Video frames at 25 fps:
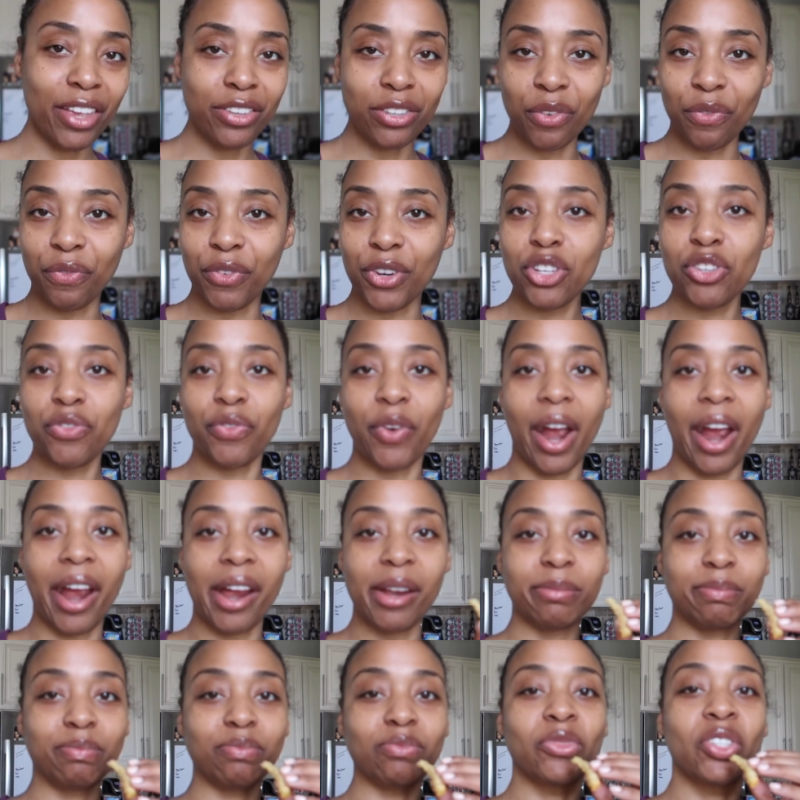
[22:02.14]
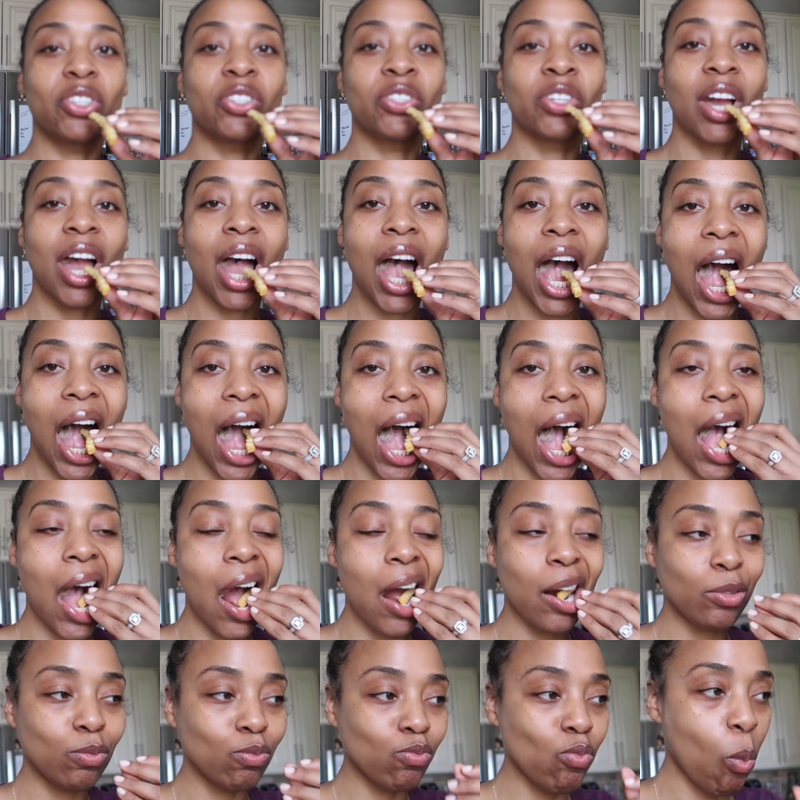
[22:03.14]
It's a fish fry.
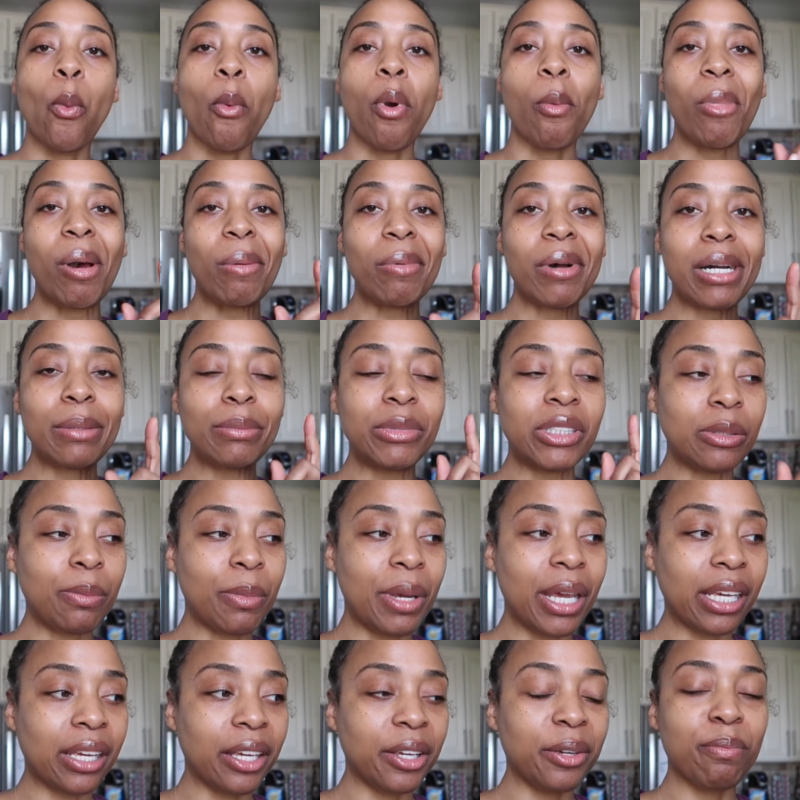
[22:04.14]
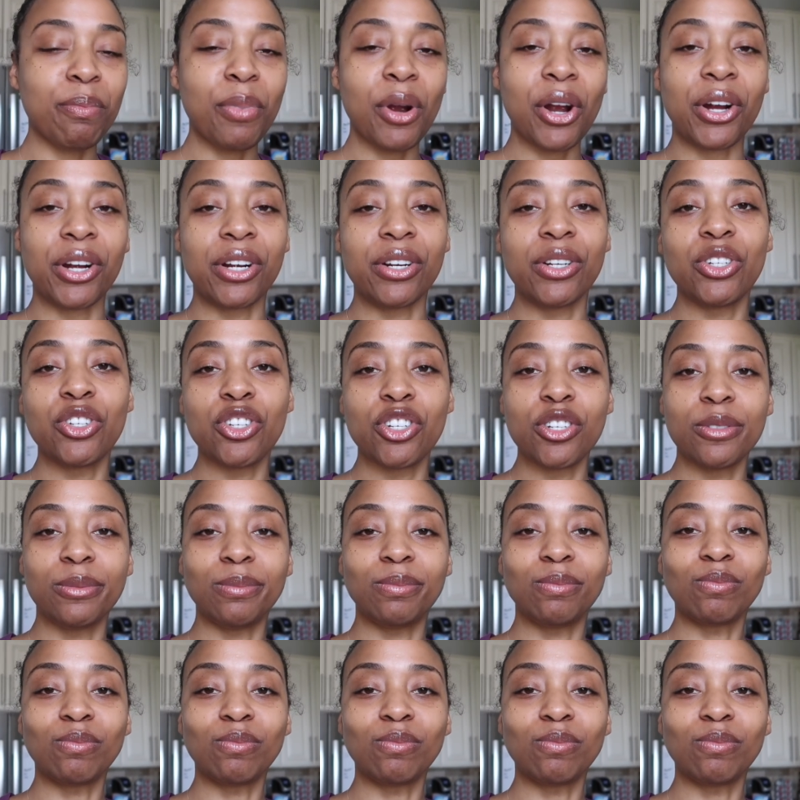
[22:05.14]
My mom is making perch.